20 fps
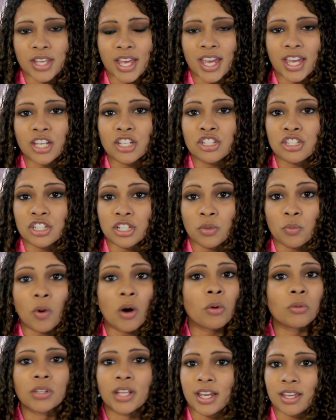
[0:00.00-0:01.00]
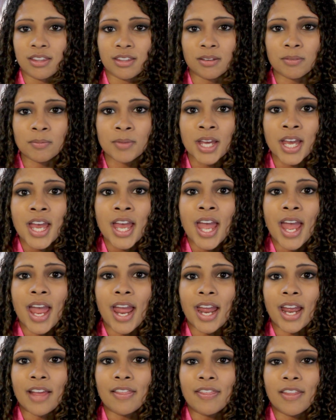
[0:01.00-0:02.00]
eggs, she won't lay them.
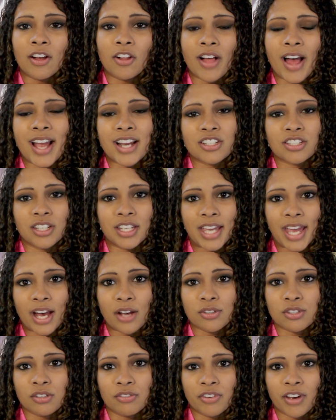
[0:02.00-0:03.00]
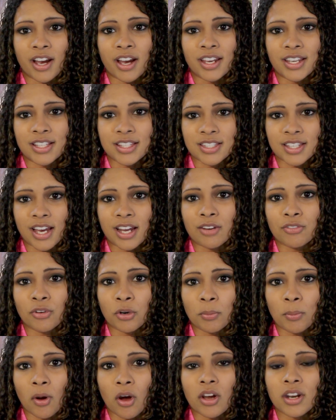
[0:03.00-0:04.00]
And they'll actually calcify inside of
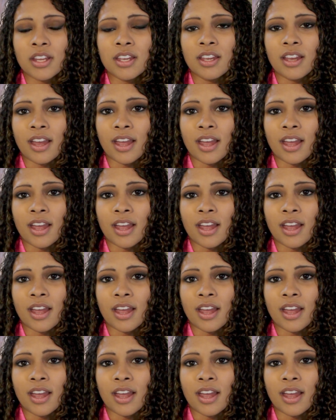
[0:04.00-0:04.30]
her body,